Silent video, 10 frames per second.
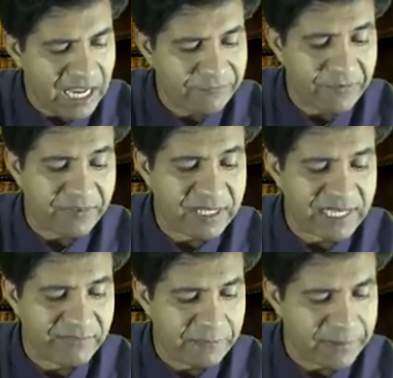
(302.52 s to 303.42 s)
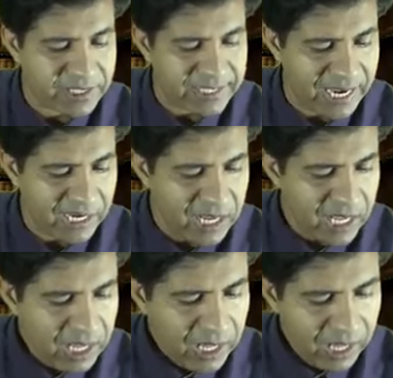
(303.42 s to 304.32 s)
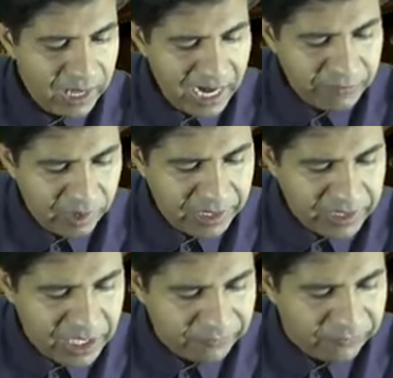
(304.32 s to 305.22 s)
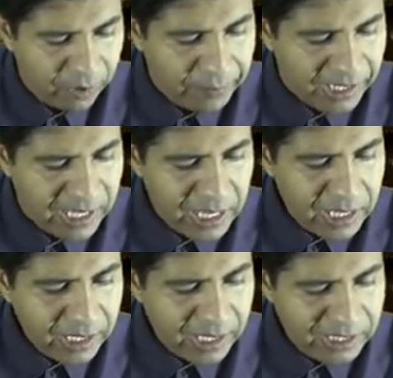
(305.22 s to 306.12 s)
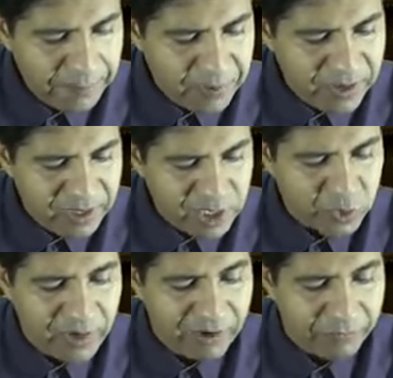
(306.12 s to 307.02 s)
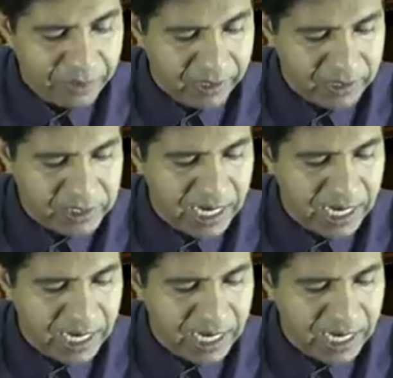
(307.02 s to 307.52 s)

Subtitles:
and 57% had volunteered formally in the previous 12 months.